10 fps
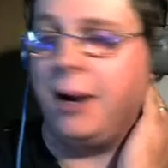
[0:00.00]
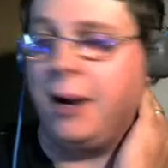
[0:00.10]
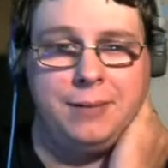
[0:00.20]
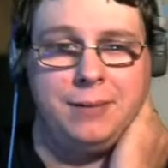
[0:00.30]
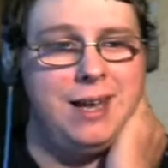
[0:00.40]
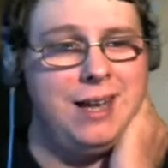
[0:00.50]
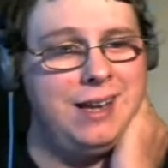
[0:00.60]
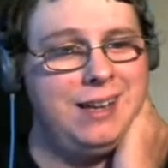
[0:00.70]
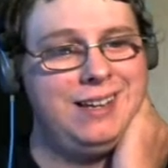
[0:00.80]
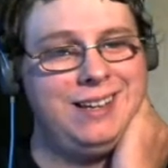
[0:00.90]
we go.
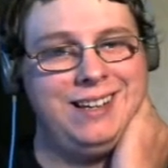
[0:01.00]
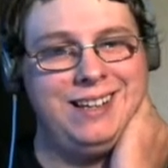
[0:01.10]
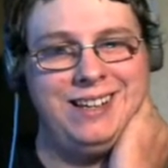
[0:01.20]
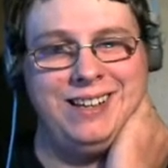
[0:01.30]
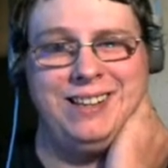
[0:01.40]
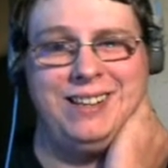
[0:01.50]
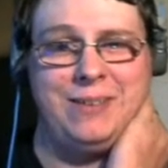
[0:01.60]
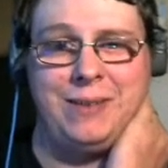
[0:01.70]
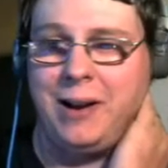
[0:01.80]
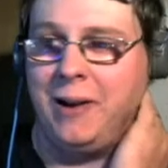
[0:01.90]

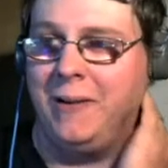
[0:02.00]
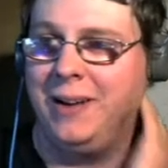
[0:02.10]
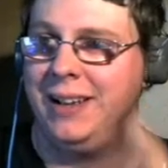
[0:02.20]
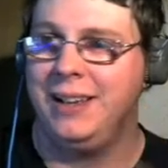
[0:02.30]
There we go.